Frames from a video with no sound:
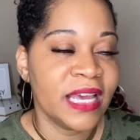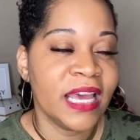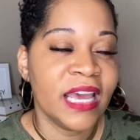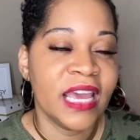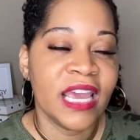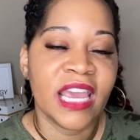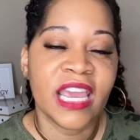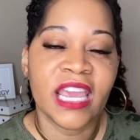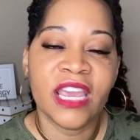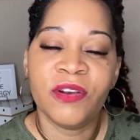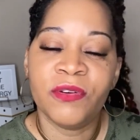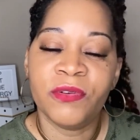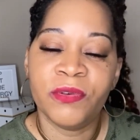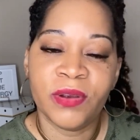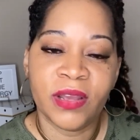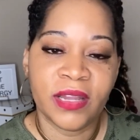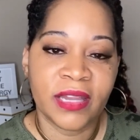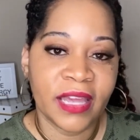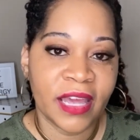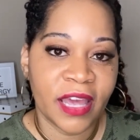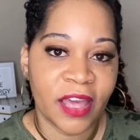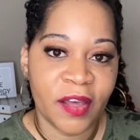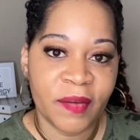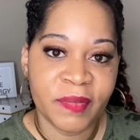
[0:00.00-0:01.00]
It really
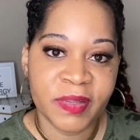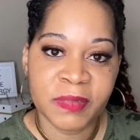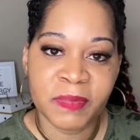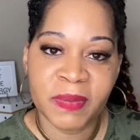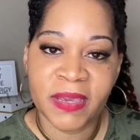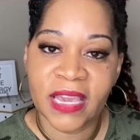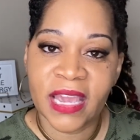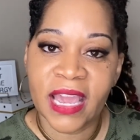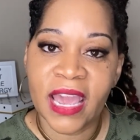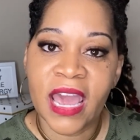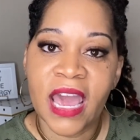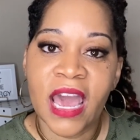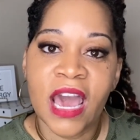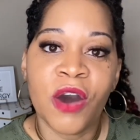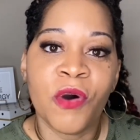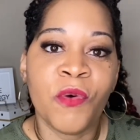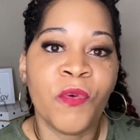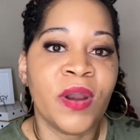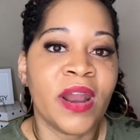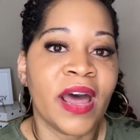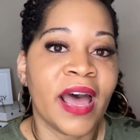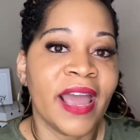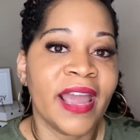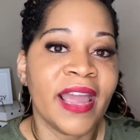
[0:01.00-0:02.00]
helped me. When
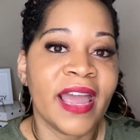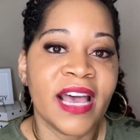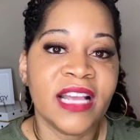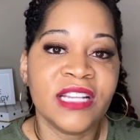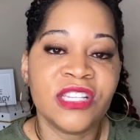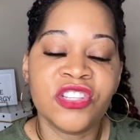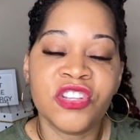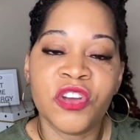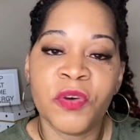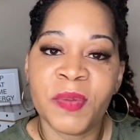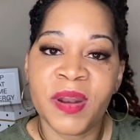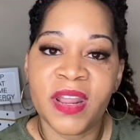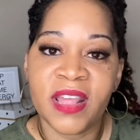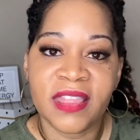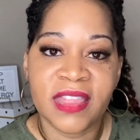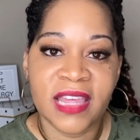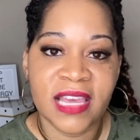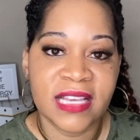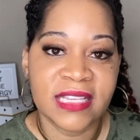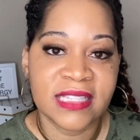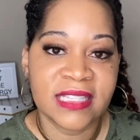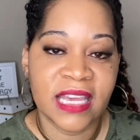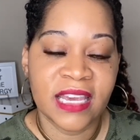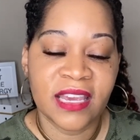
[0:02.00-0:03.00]
I got so many things
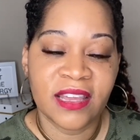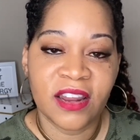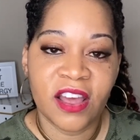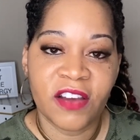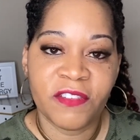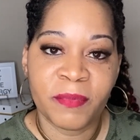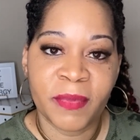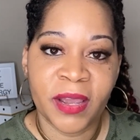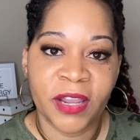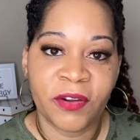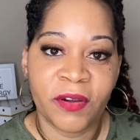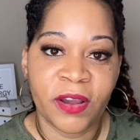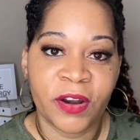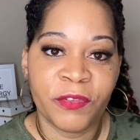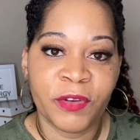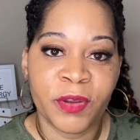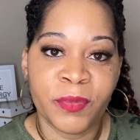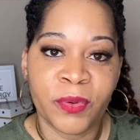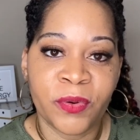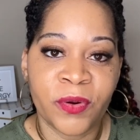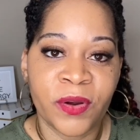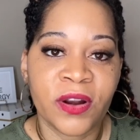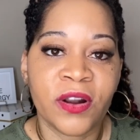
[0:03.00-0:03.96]
taken off my credit report,